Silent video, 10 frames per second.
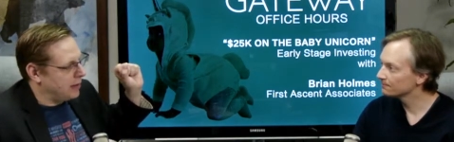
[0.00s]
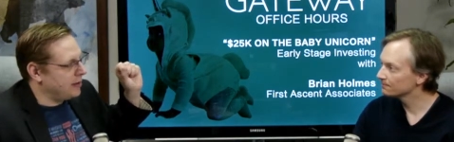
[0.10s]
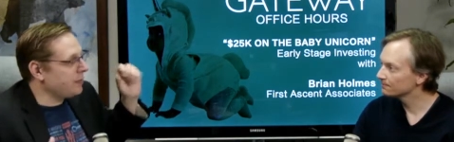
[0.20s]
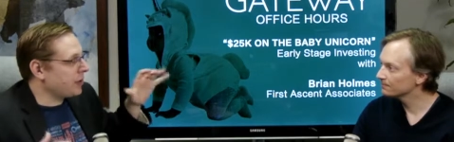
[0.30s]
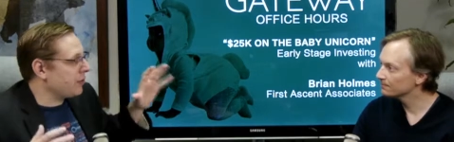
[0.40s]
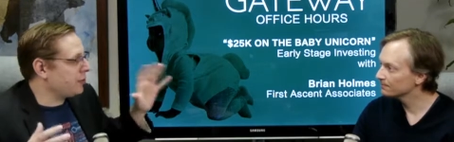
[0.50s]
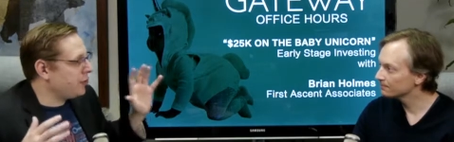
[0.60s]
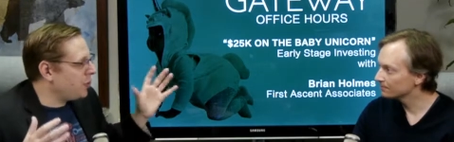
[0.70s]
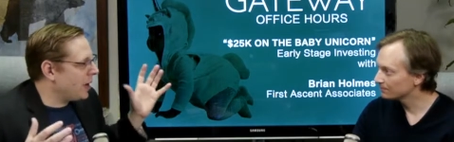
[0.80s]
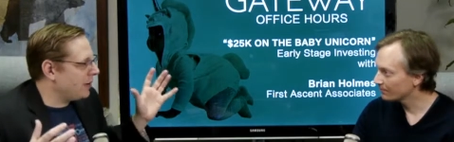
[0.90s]
Speaker 1: it seems like there's two
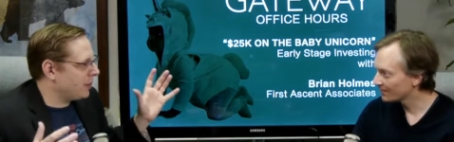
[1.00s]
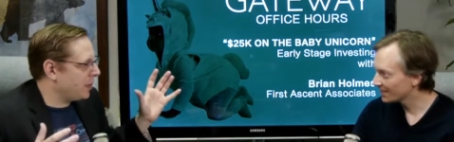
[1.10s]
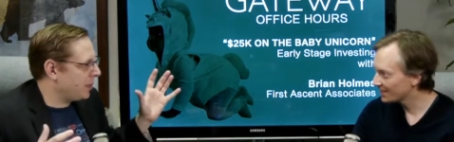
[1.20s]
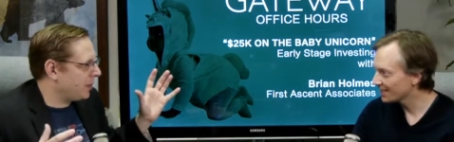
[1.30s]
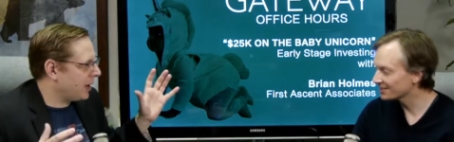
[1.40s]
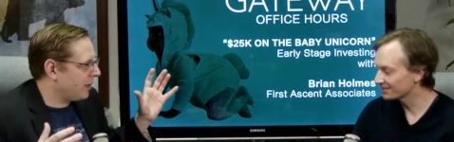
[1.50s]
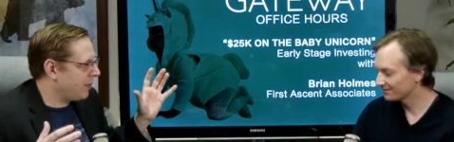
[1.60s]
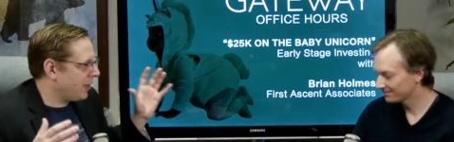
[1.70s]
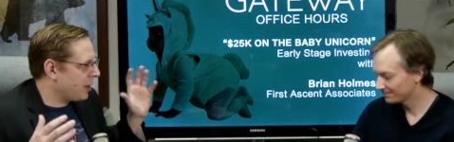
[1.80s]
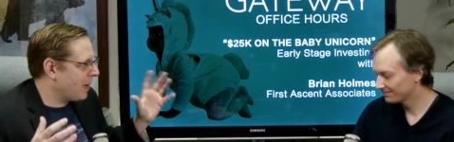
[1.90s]
ways that people yes. kind of
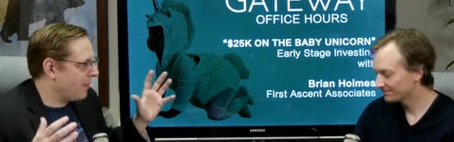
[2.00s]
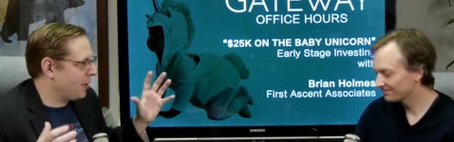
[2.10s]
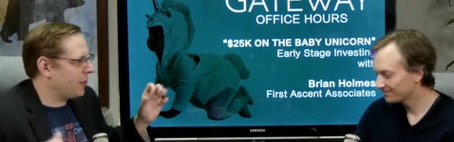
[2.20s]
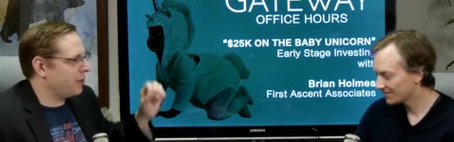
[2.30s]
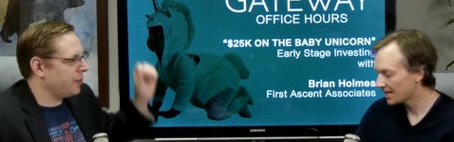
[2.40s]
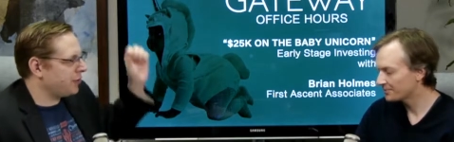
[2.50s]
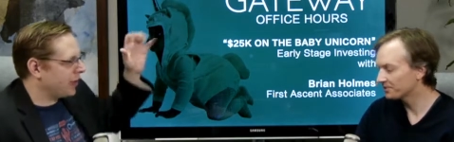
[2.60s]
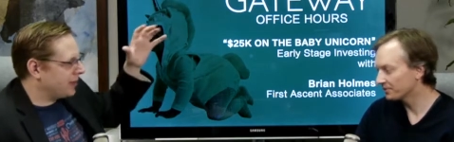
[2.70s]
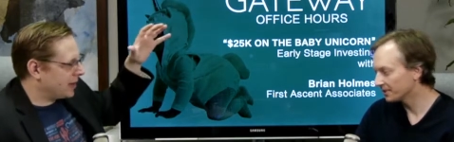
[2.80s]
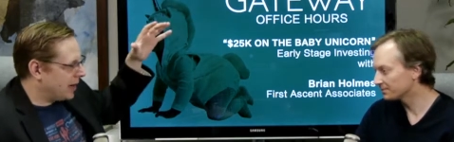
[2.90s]
think about valuation. There's
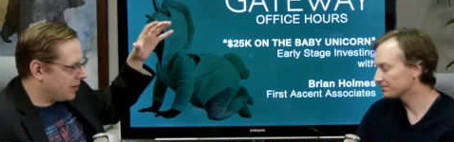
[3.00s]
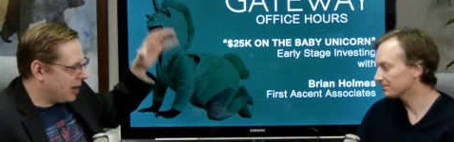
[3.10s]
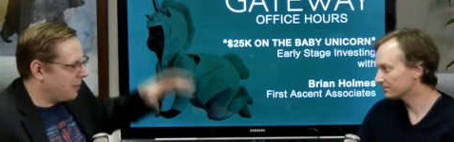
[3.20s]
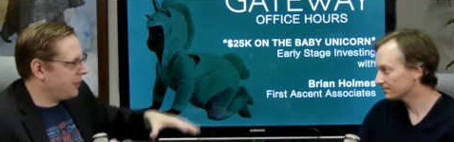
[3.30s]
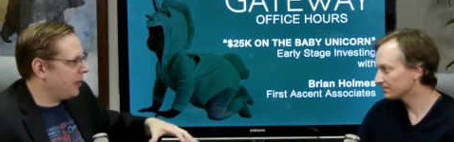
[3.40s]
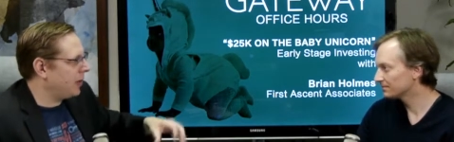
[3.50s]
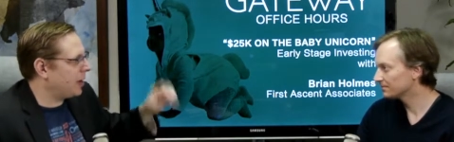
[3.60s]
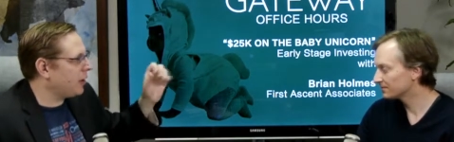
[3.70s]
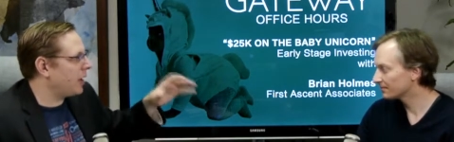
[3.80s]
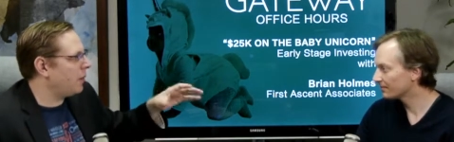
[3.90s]
Absolutely. like the kind of top down, like,
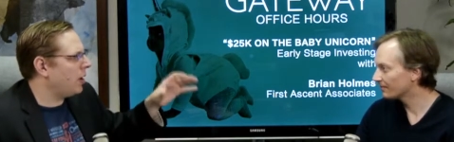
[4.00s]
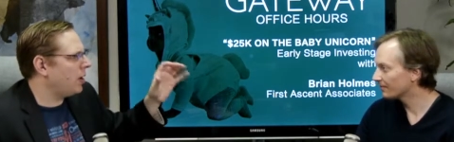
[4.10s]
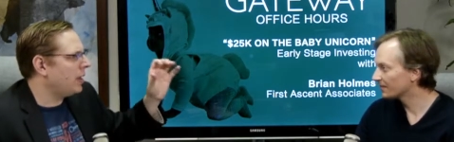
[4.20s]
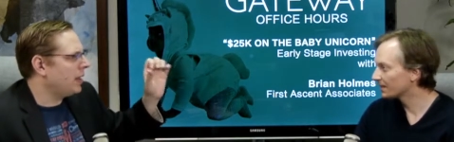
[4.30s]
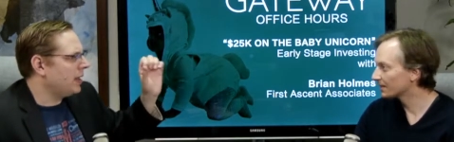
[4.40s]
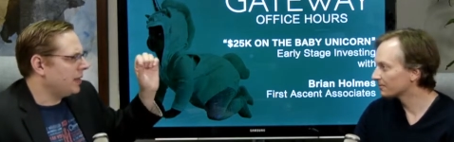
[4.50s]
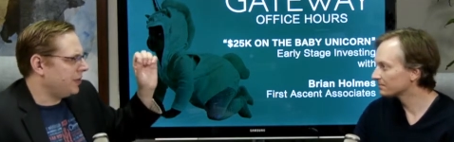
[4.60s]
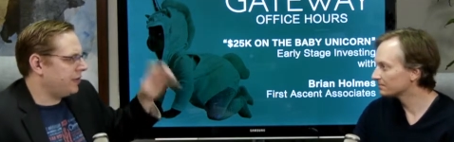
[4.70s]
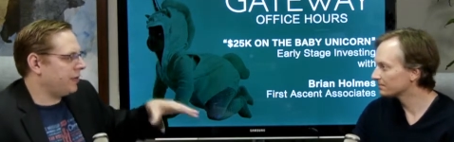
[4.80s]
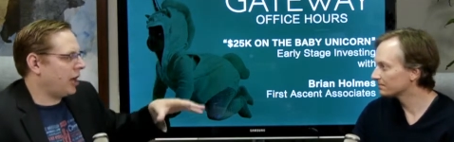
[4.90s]
okay, well,
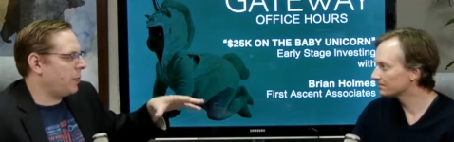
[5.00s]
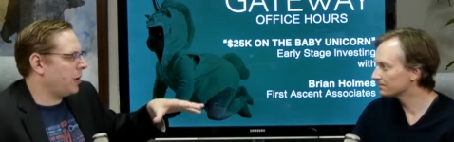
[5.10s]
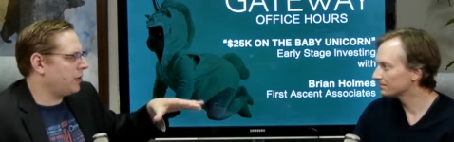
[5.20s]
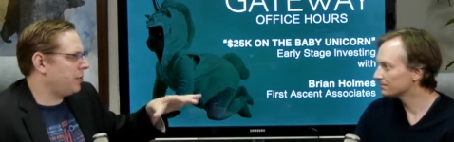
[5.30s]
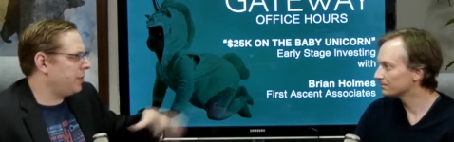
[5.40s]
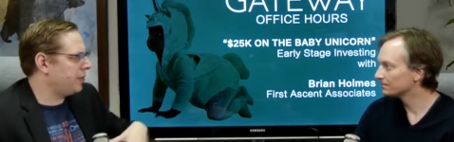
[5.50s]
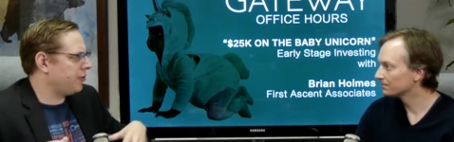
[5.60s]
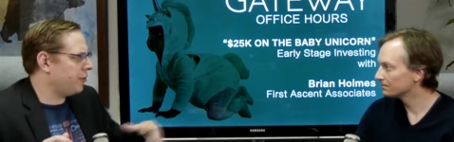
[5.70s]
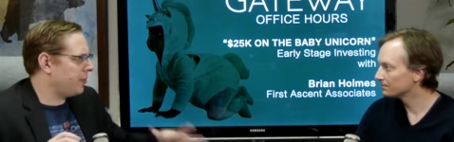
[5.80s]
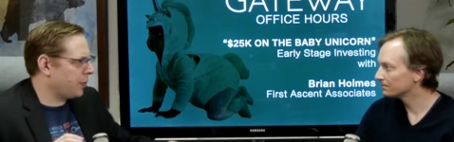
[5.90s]
this is how much the business
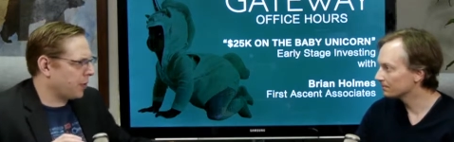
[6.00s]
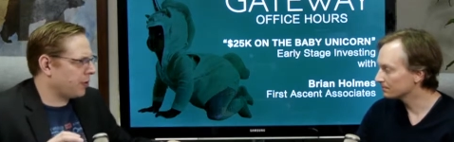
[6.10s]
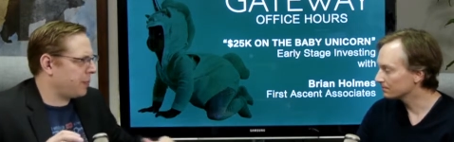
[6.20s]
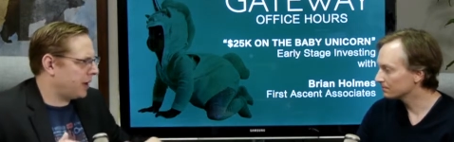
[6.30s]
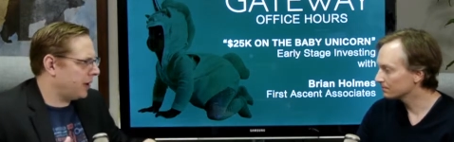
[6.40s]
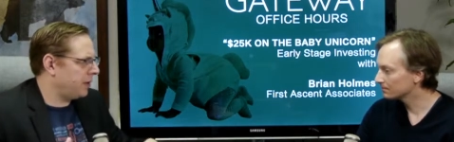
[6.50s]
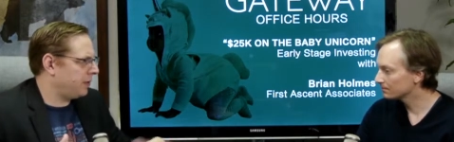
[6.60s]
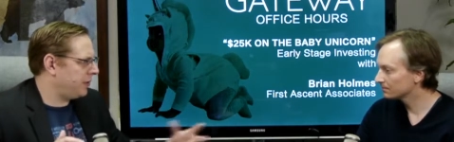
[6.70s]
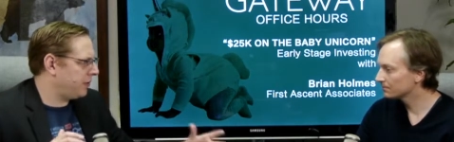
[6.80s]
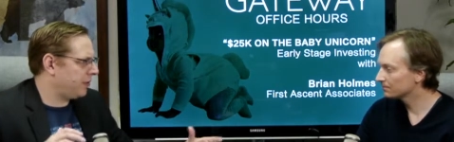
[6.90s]
should be worth because
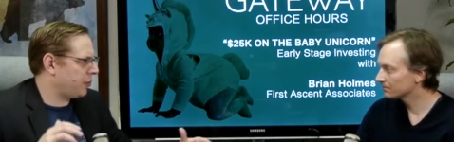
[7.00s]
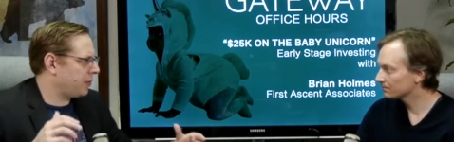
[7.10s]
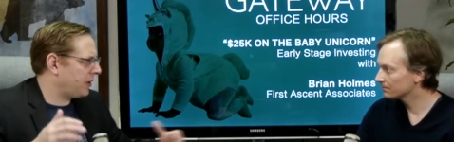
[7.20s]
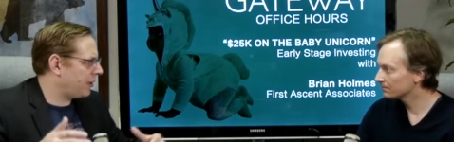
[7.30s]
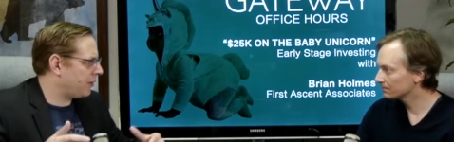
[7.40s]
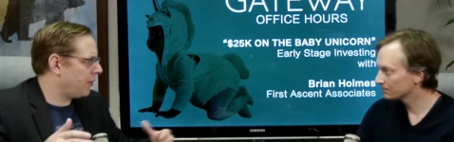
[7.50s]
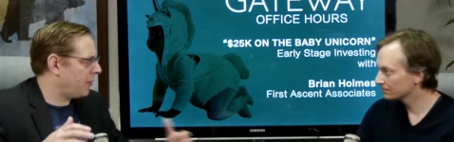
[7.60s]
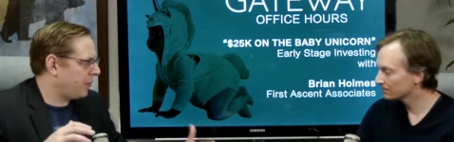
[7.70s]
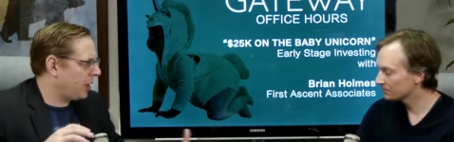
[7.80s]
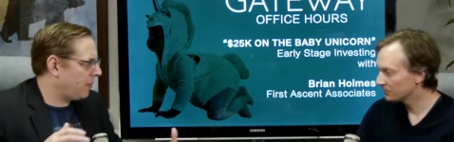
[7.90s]
this is your potential and
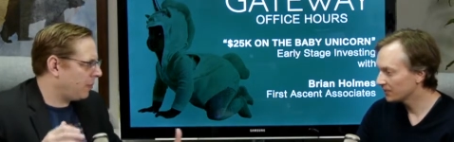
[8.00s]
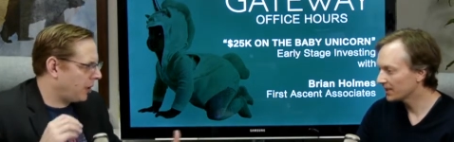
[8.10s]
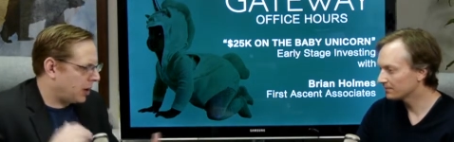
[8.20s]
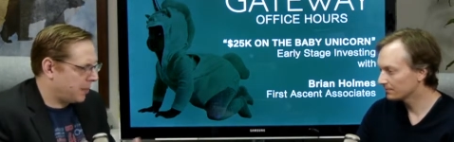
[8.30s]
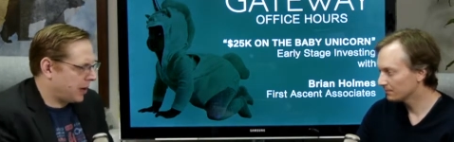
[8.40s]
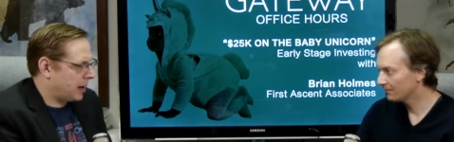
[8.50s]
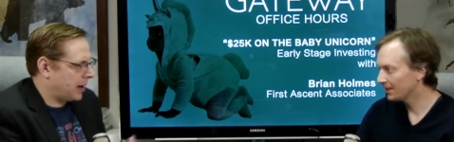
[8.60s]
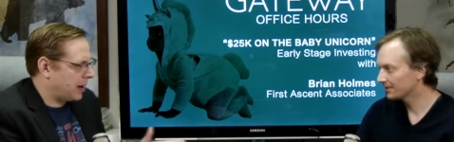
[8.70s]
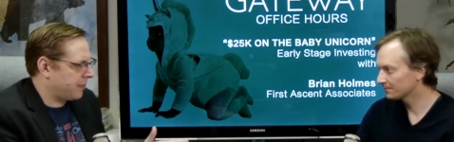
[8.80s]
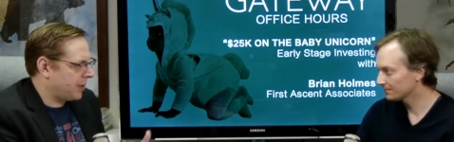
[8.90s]
blah blah right. blah. And I'm going right. to kind
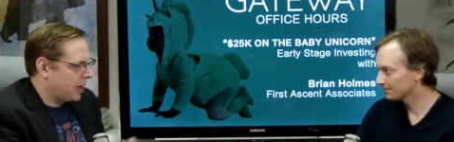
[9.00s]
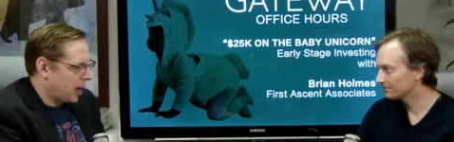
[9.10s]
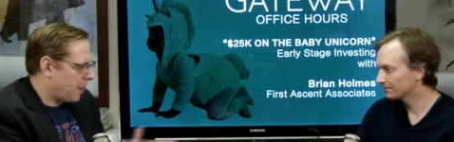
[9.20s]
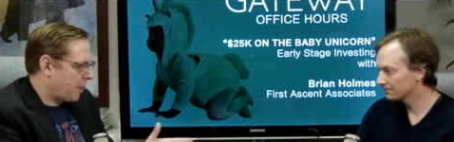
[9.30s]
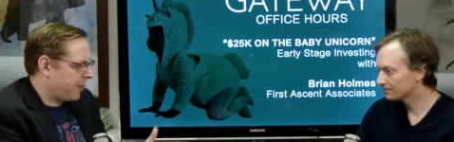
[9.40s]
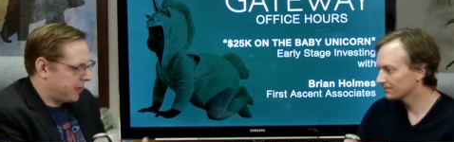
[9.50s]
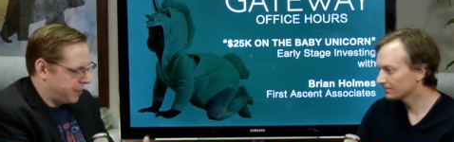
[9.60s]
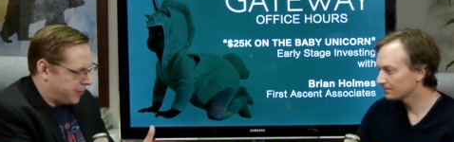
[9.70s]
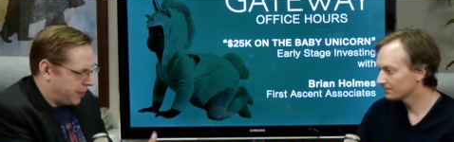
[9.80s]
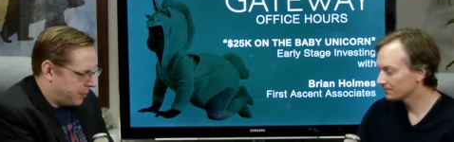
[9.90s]
of come up with an
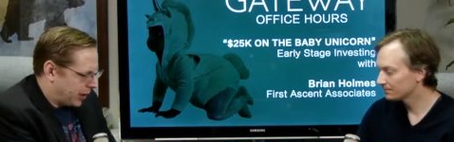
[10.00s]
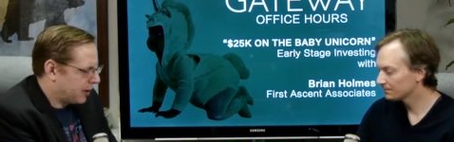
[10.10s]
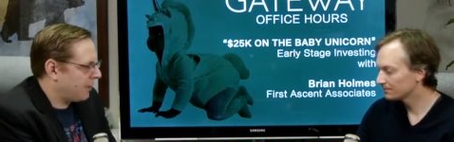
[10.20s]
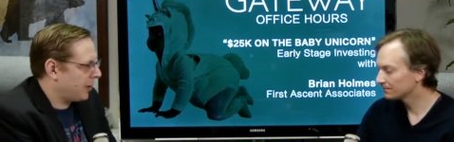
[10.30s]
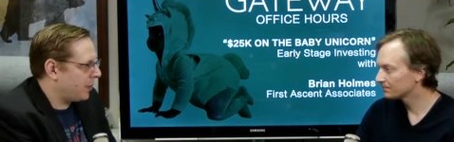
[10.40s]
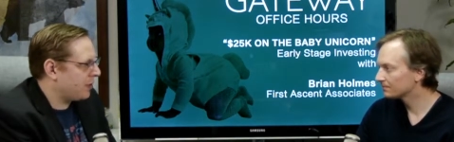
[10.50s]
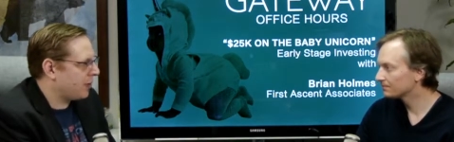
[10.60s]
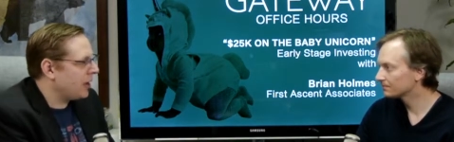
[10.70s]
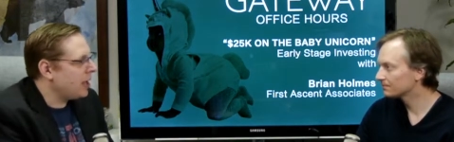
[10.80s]
objective valuation.